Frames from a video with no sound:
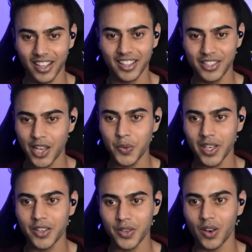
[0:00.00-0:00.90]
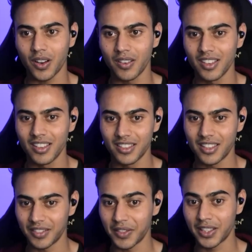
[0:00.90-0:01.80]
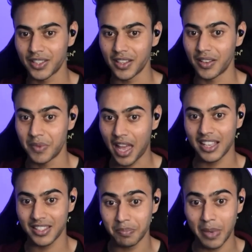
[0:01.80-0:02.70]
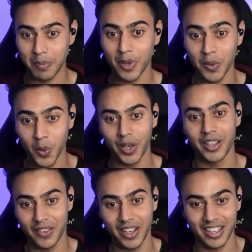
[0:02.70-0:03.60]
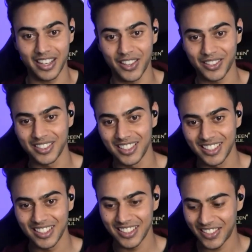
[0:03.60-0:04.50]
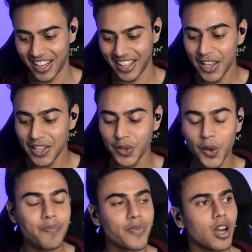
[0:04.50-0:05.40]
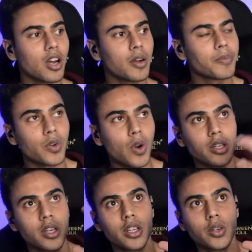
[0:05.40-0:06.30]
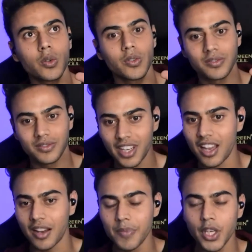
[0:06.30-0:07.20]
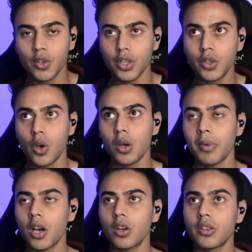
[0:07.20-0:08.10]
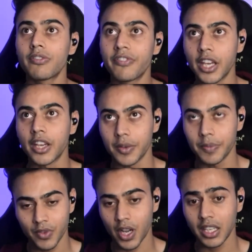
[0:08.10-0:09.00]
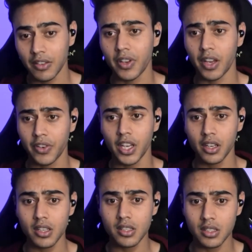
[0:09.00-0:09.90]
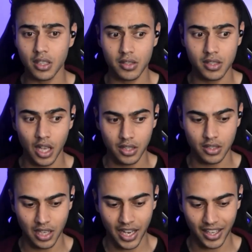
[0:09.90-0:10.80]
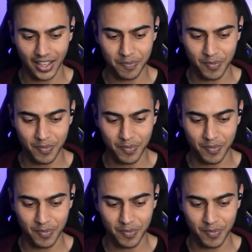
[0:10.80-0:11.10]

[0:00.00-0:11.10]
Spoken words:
Genuine and raw. It, as people want it right now. Right. So, Ron, you talk about fear, right? Fear is such like...